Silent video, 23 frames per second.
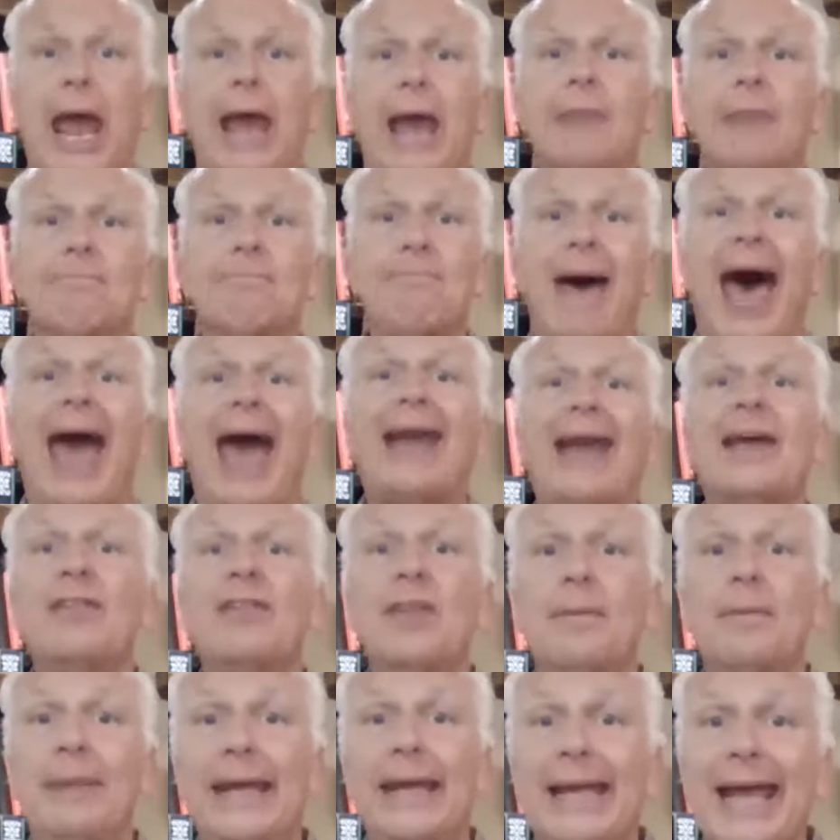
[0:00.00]
And back
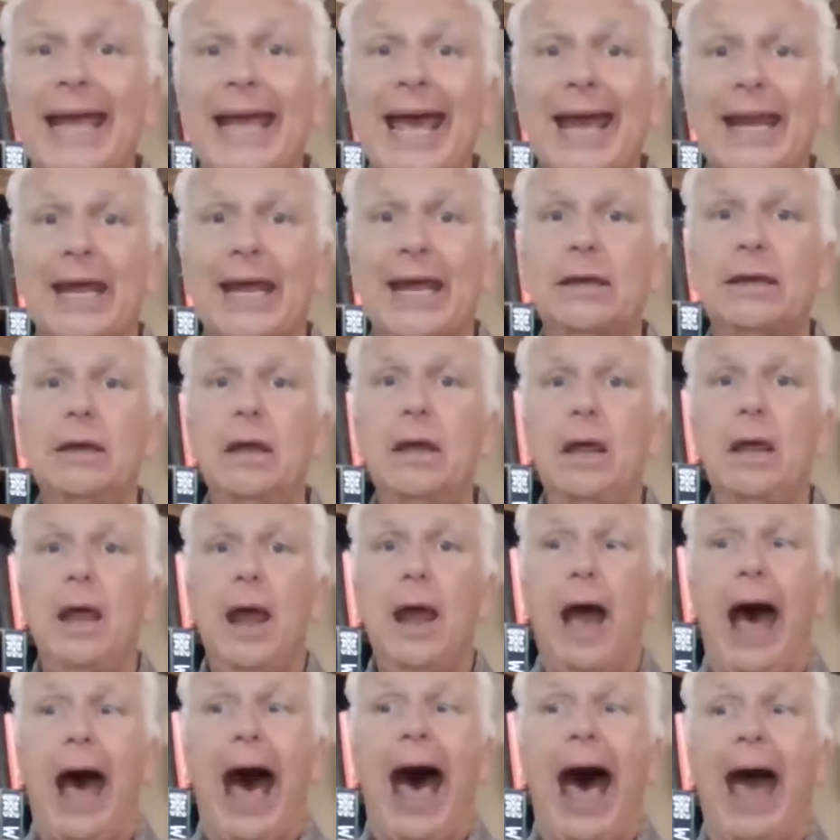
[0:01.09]
in the beginning,
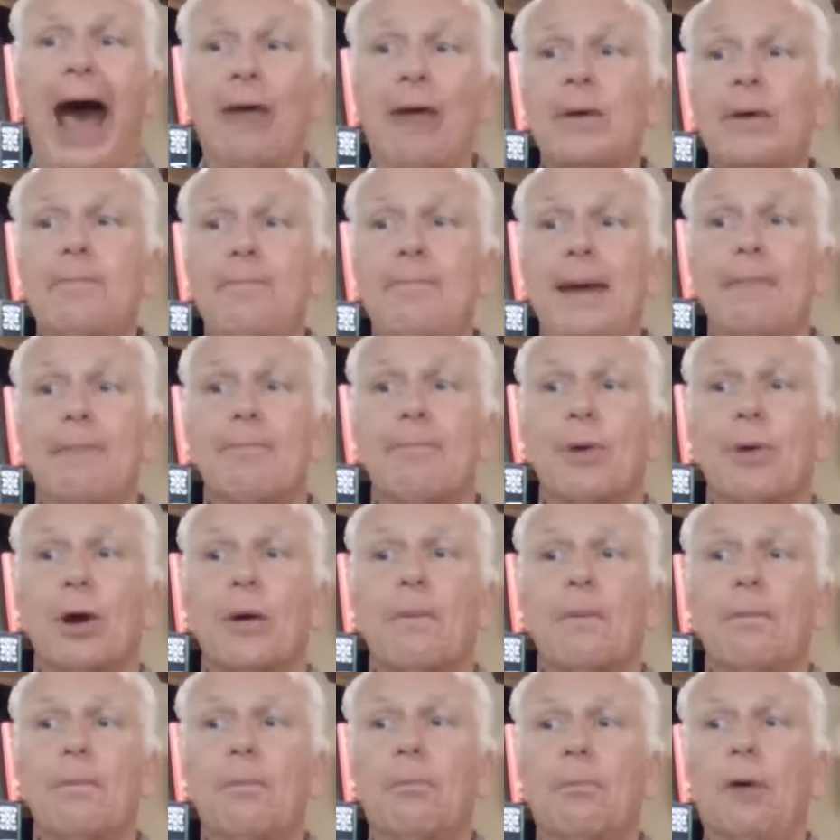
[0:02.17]
I
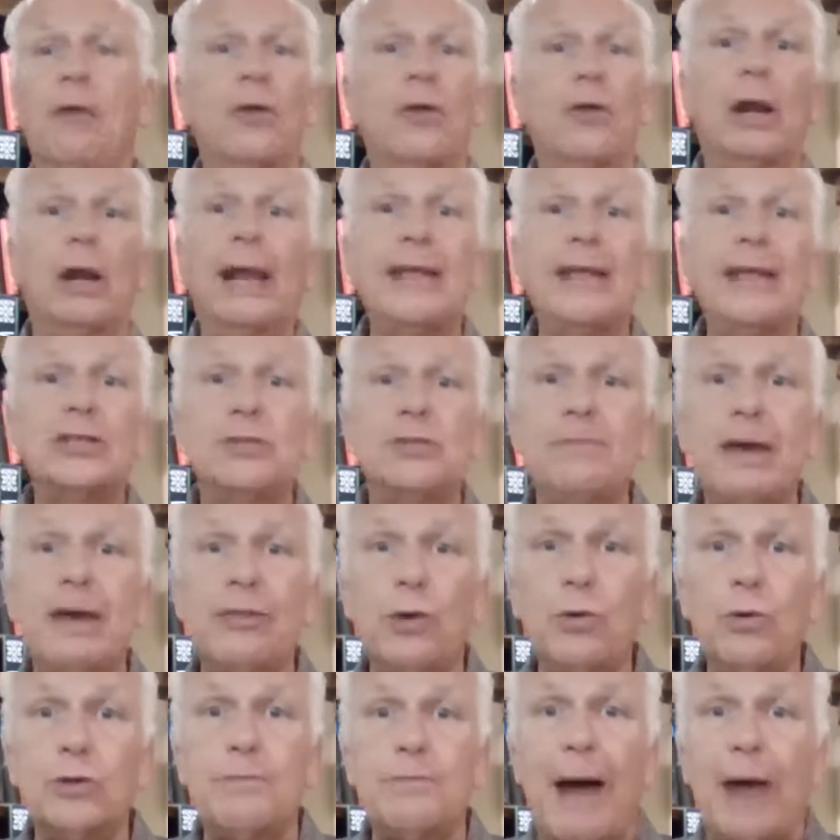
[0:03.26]
remember Brother Glenn Smith,
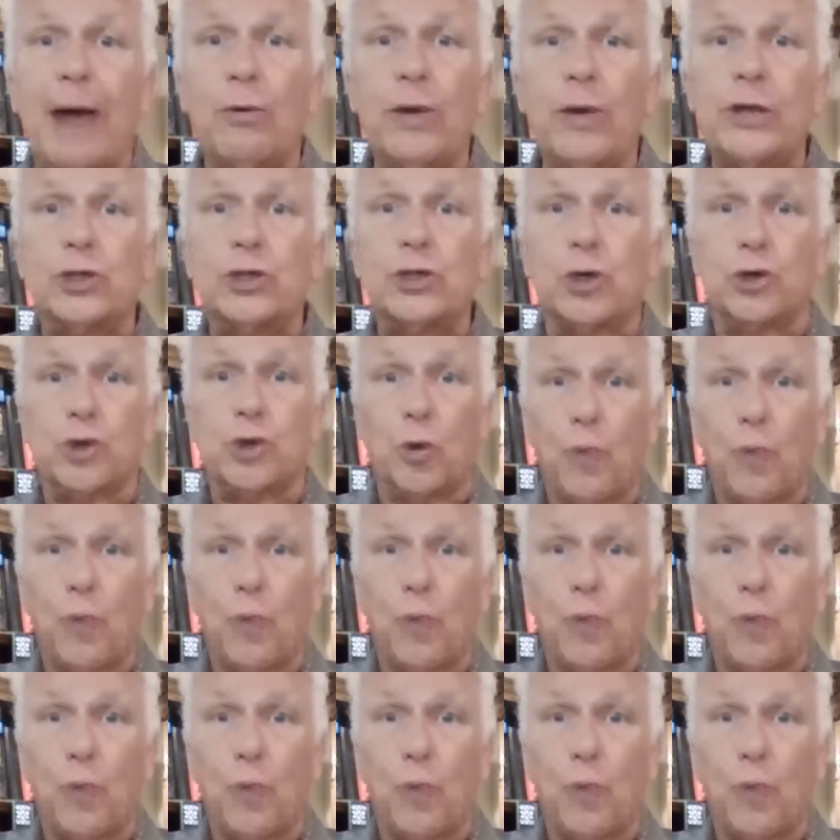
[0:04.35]
who was my regional